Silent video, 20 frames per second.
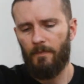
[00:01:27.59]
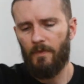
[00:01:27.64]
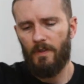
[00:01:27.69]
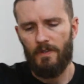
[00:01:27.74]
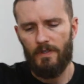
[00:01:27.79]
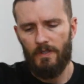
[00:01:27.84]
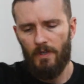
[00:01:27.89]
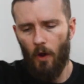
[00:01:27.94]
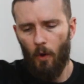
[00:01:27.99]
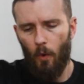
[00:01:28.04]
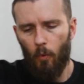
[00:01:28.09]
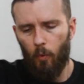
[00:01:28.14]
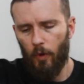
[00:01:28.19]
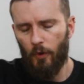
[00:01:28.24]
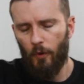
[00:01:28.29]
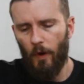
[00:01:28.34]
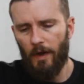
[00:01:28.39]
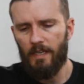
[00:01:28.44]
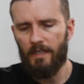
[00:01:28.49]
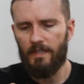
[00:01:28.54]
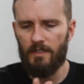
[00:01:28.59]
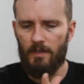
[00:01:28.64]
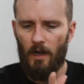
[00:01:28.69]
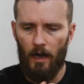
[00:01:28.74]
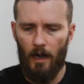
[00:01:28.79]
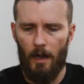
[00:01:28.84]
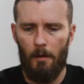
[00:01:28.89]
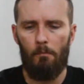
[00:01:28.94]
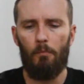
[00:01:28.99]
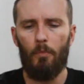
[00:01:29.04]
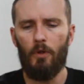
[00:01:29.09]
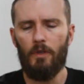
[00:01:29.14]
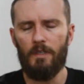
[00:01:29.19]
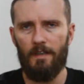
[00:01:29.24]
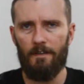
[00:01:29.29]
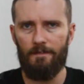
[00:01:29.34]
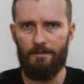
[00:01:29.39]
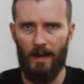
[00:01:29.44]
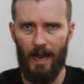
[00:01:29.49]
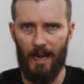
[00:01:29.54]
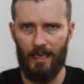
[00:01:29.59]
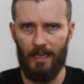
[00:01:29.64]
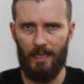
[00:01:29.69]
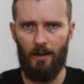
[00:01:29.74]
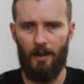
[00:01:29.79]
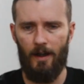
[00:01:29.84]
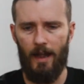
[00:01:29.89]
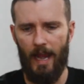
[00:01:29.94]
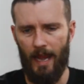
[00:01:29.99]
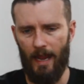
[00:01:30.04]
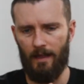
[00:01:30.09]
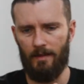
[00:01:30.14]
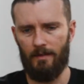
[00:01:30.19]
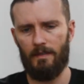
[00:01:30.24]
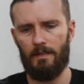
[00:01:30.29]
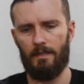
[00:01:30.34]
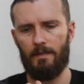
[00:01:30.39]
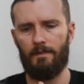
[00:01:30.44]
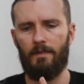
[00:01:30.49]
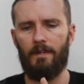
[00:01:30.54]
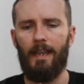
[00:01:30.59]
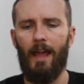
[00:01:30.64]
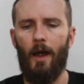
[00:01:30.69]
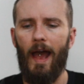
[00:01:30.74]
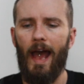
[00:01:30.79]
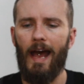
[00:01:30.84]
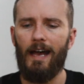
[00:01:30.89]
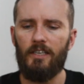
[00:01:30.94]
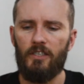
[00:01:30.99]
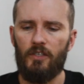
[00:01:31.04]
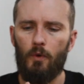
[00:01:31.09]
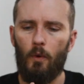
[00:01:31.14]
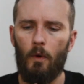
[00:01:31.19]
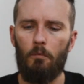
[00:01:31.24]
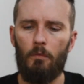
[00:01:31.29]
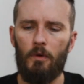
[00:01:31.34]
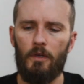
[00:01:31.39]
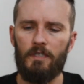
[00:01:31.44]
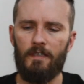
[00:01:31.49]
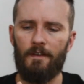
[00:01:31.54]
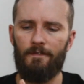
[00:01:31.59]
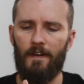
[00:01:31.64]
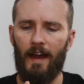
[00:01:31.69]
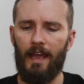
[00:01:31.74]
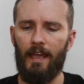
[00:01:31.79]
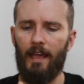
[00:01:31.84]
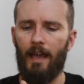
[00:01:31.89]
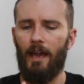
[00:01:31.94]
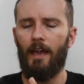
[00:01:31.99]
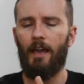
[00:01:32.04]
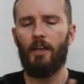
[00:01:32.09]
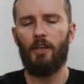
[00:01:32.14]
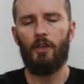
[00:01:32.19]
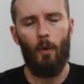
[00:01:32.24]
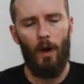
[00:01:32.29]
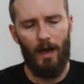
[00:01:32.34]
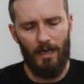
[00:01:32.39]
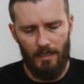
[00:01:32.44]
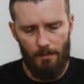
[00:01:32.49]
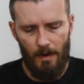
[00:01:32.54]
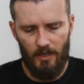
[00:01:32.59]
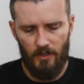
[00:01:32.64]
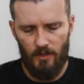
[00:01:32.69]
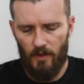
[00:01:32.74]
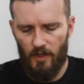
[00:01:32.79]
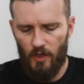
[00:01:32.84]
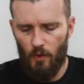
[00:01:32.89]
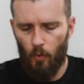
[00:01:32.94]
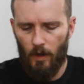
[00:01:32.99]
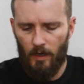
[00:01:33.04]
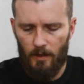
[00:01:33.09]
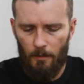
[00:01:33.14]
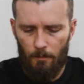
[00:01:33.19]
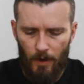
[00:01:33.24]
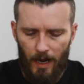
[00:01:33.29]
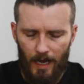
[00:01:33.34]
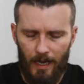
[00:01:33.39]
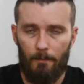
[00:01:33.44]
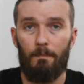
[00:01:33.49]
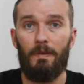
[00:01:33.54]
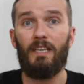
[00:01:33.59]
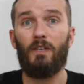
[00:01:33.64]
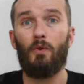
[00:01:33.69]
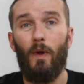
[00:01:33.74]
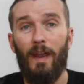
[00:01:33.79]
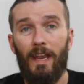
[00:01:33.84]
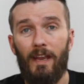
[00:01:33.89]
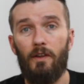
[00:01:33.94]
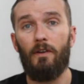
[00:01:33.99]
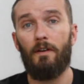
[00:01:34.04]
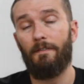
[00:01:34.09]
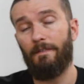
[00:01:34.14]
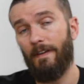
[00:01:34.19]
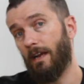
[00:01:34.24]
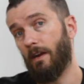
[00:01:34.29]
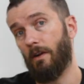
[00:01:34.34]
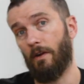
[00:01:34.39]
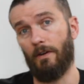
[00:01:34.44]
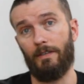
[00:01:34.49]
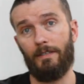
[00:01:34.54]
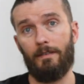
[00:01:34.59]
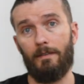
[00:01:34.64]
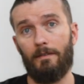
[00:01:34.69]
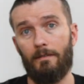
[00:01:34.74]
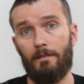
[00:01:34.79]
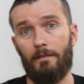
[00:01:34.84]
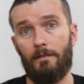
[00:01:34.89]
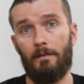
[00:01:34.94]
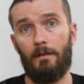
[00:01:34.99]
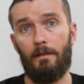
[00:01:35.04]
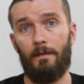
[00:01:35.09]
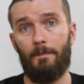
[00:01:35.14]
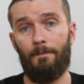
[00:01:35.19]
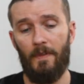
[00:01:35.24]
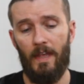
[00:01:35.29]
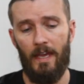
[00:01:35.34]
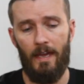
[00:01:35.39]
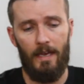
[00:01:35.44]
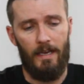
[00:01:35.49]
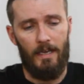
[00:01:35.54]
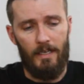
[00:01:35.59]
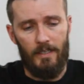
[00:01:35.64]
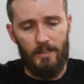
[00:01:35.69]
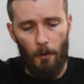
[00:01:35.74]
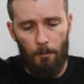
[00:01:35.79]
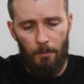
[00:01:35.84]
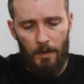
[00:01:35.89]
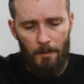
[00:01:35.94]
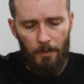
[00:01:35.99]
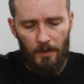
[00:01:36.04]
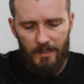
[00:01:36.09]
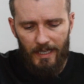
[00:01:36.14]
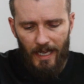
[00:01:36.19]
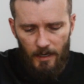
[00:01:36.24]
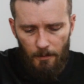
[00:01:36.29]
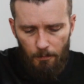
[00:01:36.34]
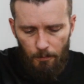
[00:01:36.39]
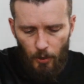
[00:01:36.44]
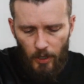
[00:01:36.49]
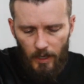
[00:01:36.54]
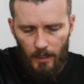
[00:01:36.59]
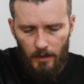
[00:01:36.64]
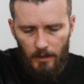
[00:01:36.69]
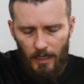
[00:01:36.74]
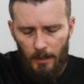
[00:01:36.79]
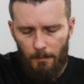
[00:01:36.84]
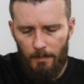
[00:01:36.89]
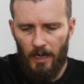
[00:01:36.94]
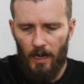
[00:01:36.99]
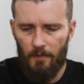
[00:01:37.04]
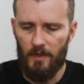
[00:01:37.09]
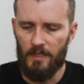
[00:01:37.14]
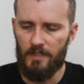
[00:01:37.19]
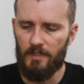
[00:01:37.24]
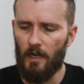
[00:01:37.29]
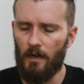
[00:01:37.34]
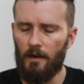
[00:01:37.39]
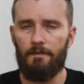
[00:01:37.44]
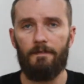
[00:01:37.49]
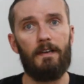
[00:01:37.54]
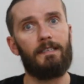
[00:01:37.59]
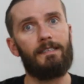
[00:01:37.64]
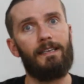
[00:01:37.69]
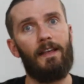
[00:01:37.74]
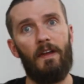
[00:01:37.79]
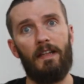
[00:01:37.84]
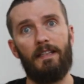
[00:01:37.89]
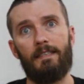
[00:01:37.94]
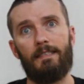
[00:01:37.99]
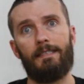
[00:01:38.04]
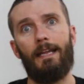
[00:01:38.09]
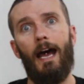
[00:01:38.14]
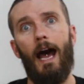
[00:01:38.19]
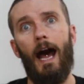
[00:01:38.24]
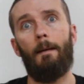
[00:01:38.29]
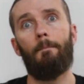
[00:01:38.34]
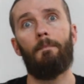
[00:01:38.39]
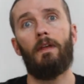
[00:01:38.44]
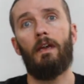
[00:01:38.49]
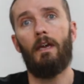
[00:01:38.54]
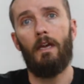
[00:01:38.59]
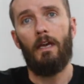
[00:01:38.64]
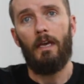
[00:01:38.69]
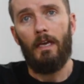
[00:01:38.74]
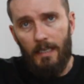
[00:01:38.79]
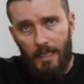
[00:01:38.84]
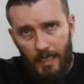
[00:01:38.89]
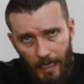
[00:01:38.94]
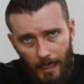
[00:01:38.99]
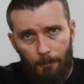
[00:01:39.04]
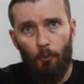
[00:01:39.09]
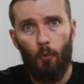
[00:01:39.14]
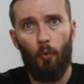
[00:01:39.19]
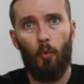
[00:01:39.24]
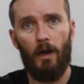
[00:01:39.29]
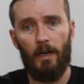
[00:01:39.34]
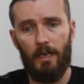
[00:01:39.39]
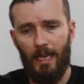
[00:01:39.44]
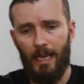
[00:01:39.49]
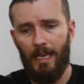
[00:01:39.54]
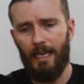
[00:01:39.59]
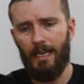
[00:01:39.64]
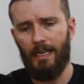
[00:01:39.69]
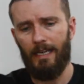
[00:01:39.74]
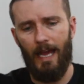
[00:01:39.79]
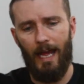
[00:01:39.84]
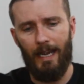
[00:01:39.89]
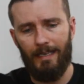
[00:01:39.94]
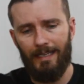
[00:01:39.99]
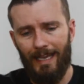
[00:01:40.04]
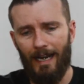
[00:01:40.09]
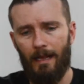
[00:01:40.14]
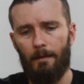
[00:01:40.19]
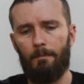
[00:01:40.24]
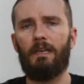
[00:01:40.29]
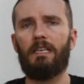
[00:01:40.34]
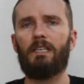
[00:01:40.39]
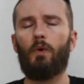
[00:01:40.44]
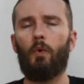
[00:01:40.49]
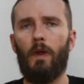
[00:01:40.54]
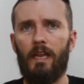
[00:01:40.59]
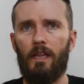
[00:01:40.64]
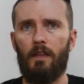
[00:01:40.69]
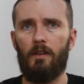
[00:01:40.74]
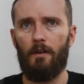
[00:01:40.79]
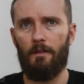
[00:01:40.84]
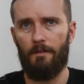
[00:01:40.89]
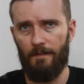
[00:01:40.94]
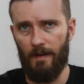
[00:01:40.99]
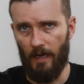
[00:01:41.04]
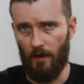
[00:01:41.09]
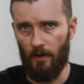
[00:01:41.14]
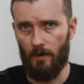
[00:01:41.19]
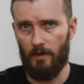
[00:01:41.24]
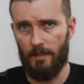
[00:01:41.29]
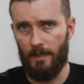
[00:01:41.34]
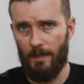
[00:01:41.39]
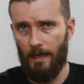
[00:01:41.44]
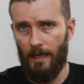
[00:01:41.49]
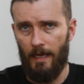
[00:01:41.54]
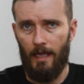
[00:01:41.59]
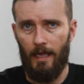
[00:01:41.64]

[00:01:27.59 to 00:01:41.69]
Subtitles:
So we're going to start emulsifying in our hands. Now as you emulsify, you want to make sure that you work the product between your fingers. So people tend to put it a little bit on the surface and then stop. Keep working it and get it between your fingers.